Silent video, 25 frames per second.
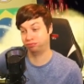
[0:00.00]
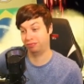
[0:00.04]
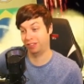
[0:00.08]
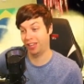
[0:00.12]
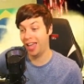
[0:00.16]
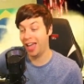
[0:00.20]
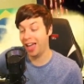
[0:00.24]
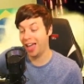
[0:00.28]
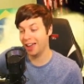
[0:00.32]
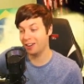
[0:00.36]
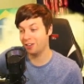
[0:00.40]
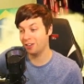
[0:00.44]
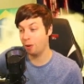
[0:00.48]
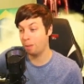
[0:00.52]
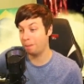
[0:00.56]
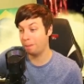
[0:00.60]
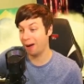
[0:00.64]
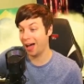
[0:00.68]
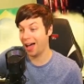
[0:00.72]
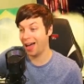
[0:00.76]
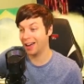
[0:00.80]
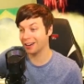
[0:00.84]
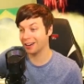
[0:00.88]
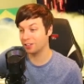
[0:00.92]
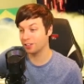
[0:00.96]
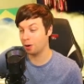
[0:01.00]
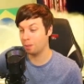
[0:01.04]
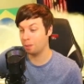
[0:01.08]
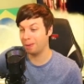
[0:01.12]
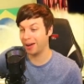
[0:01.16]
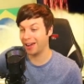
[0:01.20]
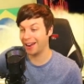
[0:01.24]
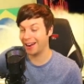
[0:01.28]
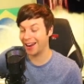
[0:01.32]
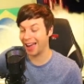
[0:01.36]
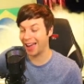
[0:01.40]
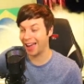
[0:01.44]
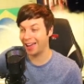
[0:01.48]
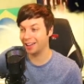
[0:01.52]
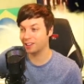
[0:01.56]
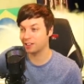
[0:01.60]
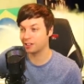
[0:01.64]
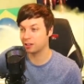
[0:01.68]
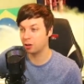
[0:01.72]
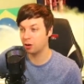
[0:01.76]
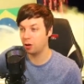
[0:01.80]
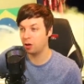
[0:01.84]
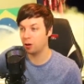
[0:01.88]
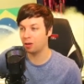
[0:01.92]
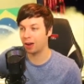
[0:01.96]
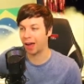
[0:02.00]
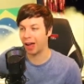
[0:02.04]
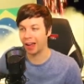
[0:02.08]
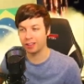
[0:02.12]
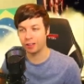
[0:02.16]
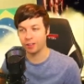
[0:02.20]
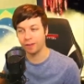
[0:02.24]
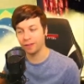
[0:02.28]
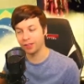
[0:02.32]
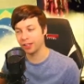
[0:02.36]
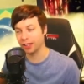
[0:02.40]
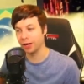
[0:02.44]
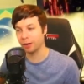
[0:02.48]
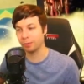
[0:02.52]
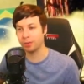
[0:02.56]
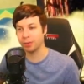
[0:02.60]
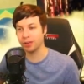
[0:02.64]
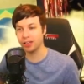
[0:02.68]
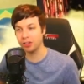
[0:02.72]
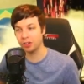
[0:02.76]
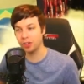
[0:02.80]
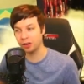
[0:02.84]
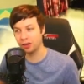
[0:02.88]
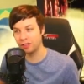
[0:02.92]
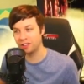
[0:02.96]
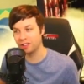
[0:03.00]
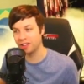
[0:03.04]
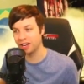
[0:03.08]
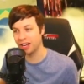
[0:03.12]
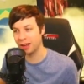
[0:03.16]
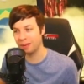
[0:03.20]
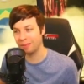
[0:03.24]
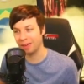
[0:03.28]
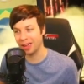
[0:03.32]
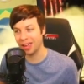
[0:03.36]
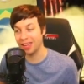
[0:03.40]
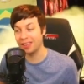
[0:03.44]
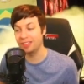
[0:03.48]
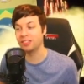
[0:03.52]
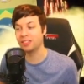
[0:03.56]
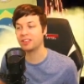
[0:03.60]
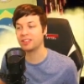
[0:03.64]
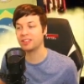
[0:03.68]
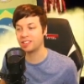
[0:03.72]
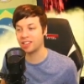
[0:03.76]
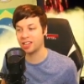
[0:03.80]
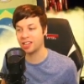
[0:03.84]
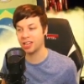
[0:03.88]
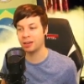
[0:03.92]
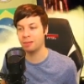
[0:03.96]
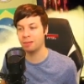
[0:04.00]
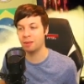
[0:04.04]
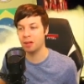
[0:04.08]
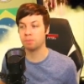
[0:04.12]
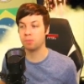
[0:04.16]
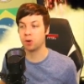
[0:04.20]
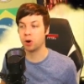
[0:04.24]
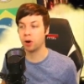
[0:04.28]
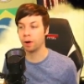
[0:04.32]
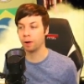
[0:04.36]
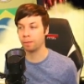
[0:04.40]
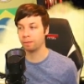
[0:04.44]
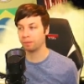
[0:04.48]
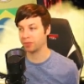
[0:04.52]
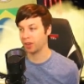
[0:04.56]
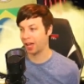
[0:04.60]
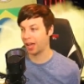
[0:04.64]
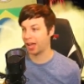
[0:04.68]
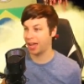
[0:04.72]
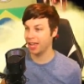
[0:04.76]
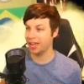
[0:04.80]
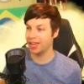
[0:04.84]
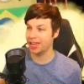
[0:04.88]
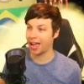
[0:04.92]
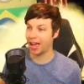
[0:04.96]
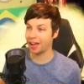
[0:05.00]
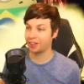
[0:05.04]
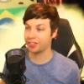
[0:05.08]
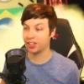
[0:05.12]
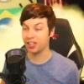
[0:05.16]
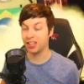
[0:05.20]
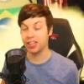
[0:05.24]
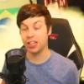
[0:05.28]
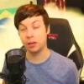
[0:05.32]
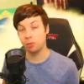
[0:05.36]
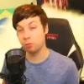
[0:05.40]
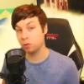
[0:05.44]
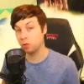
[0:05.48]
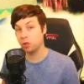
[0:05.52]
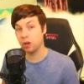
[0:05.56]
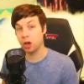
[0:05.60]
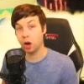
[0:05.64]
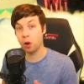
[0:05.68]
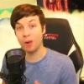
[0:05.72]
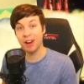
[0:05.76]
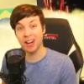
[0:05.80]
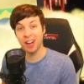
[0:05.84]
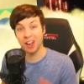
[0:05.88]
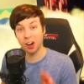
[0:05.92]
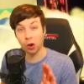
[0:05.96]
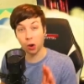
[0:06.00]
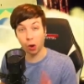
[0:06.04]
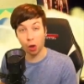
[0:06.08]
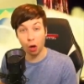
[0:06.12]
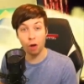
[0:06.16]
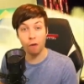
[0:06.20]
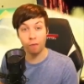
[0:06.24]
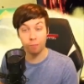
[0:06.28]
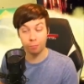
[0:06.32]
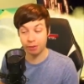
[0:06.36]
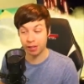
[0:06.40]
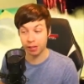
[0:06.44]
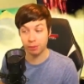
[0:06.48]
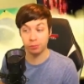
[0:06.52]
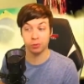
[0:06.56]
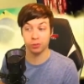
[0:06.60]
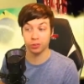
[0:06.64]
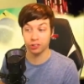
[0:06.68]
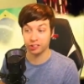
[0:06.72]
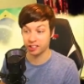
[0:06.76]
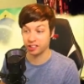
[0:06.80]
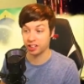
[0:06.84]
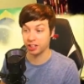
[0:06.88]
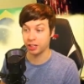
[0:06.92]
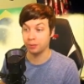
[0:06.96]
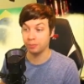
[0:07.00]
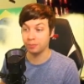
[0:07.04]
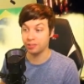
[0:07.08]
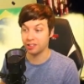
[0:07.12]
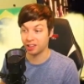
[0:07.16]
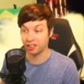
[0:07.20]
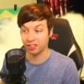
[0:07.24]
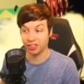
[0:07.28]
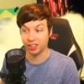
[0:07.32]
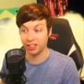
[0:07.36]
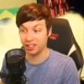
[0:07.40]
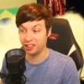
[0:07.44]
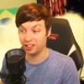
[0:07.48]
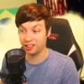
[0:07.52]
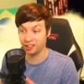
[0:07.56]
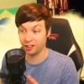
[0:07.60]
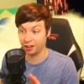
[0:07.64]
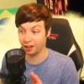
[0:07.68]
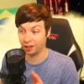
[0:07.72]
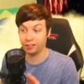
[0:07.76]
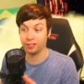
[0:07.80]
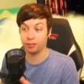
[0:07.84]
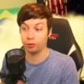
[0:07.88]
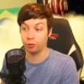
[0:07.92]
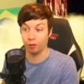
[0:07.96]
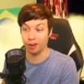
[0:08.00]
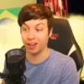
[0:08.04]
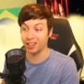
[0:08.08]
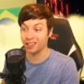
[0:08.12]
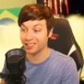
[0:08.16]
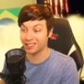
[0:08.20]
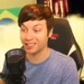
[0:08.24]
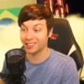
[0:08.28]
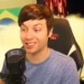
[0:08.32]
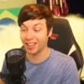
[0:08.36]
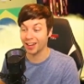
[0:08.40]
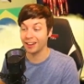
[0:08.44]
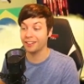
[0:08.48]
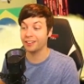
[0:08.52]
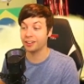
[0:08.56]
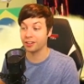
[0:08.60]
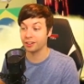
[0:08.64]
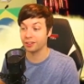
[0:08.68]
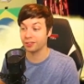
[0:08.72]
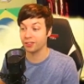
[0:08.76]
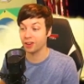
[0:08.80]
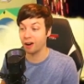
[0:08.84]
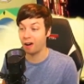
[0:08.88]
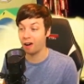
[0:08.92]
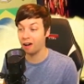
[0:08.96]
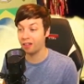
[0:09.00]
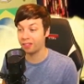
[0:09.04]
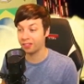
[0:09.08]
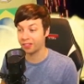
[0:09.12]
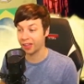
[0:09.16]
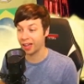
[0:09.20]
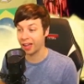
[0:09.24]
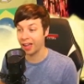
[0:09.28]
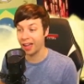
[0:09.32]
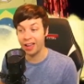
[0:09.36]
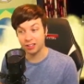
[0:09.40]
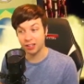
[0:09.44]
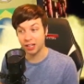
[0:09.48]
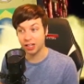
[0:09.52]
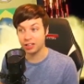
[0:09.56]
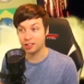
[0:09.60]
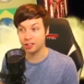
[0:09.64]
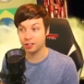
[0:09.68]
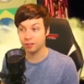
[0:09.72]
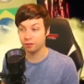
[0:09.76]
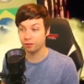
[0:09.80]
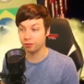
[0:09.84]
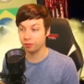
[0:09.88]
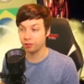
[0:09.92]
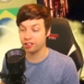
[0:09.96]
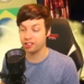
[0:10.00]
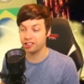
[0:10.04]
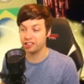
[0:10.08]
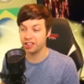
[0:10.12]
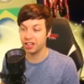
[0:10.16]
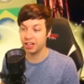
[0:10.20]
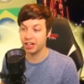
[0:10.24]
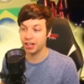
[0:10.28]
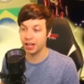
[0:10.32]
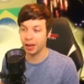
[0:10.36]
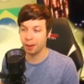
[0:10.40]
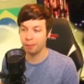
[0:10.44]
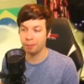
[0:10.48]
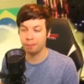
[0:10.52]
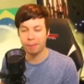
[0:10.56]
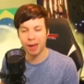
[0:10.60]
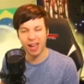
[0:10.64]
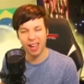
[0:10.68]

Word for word: Yeah, not bad. Not bad at all. I don't think I'll be using him in the team. But, hey, I think he will go in a lot of people's teams. I think he's a great standard of card there. Decent for a C D M.